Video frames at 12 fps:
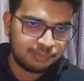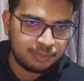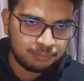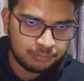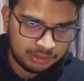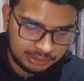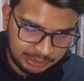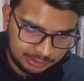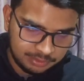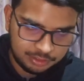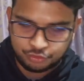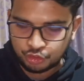Remember that
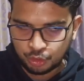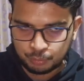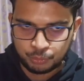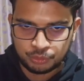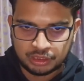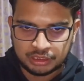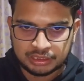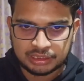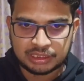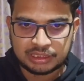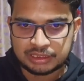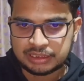if your opponent
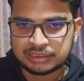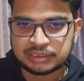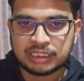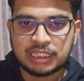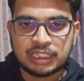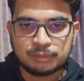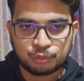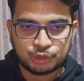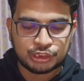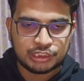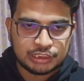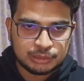is
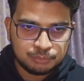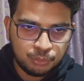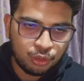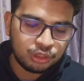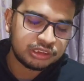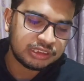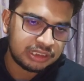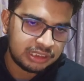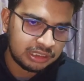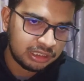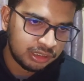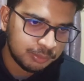pushing his pawns
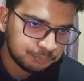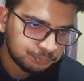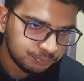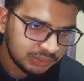in the